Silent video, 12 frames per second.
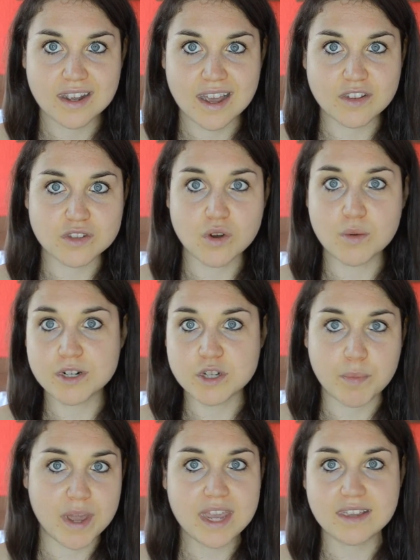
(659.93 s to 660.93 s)
And there's a whole bunch
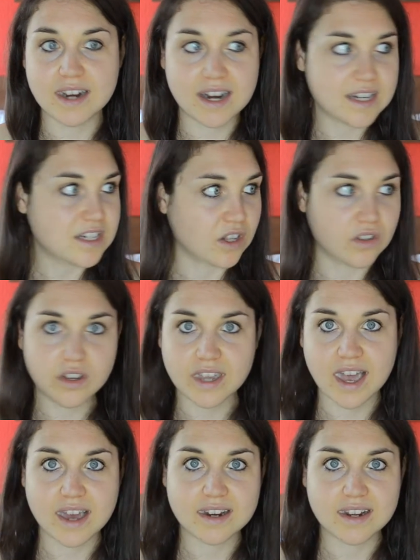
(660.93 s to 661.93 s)
of pain that I need to look at